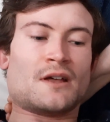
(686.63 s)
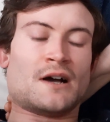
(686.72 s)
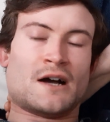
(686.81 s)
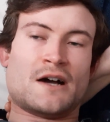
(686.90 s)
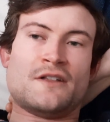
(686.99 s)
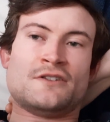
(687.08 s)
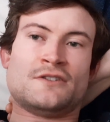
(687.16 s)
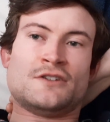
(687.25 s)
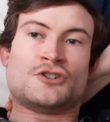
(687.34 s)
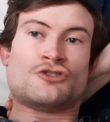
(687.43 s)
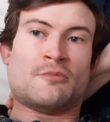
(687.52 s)

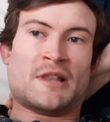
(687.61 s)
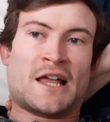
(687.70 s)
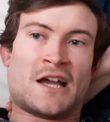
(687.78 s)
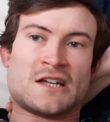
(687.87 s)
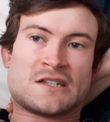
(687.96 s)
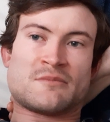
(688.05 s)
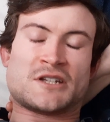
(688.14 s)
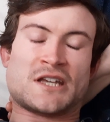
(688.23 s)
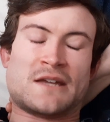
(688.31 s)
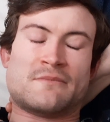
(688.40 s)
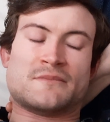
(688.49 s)
the Triple 8 customer
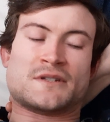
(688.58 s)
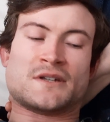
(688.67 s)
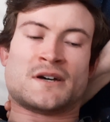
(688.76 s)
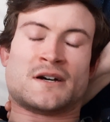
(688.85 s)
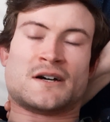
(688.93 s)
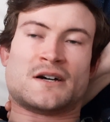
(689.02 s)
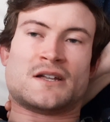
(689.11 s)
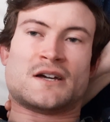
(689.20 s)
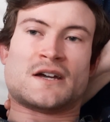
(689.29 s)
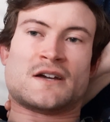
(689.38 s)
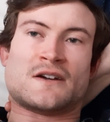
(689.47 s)
teams are
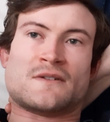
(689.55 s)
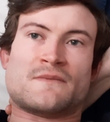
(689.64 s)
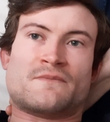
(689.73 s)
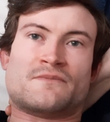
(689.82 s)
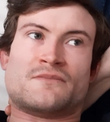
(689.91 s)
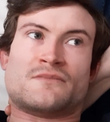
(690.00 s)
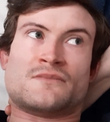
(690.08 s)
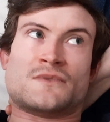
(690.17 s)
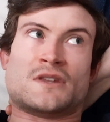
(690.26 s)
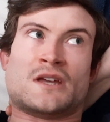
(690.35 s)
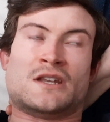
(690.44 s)

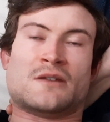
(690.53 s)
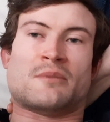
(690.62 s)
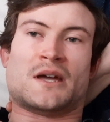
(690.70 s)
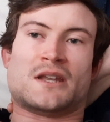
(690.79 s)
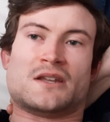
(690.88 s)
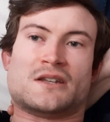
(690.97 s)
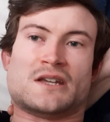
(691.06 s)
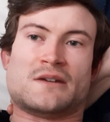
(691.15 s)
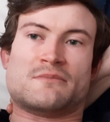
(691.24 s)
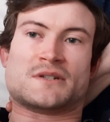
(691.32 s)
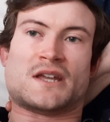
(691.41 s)
independent
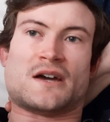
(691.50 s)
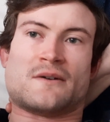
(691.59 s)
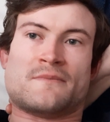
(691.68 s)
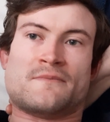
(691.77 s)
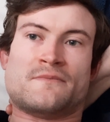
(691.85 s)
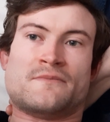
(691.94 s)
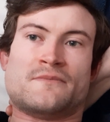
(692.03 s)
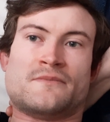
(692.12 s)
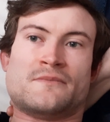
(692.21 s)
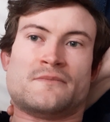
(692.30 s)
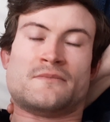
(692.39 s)
teams now.
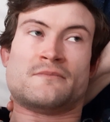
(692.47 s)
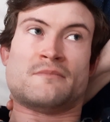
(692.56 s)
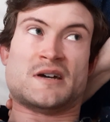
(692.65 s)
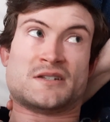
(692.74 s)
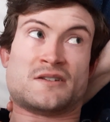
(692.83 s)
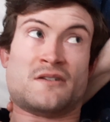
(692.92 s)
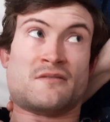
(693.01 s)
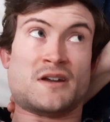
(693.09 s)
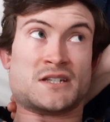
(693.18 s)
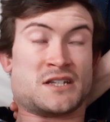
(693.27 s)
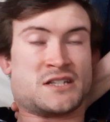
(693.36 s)
Matt Stone
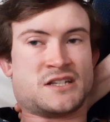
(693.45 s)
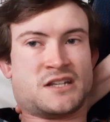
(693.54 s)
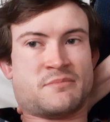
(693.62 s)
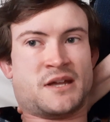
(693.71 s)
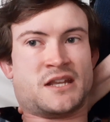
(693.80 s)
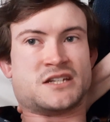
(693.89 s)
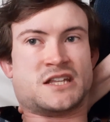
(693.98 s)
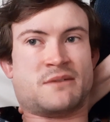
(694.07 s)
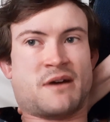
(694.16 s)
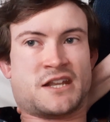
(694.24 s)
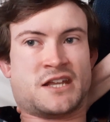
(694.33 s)
Racing is independent.
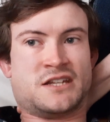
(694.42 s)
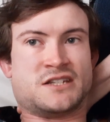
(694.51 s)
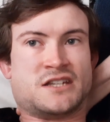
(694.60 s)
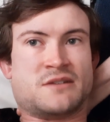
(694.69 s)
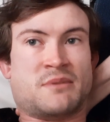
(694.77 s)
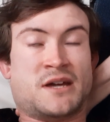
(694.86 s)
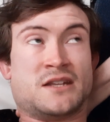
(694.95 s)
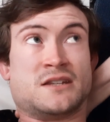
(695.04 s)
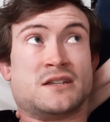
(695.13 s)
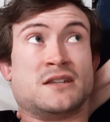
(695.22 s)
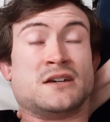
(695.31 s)
Team 18 is
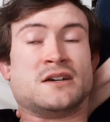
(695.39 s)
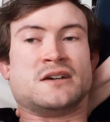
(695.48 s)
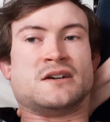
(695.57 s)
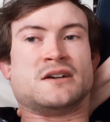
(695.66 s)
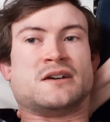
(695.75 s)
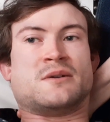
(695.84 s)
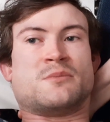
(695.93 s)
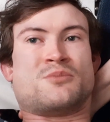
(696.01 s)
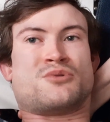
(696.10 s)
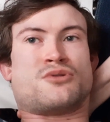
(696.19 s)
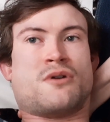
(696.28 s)
independent.
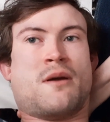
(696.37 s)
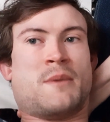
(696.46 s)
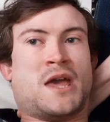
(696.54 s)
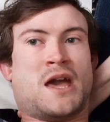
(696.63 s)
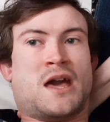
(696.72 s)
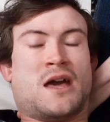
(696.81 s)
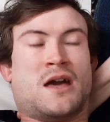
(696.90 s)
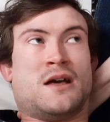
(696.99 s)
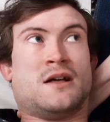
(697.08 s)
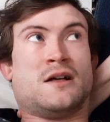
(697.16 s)
Premier,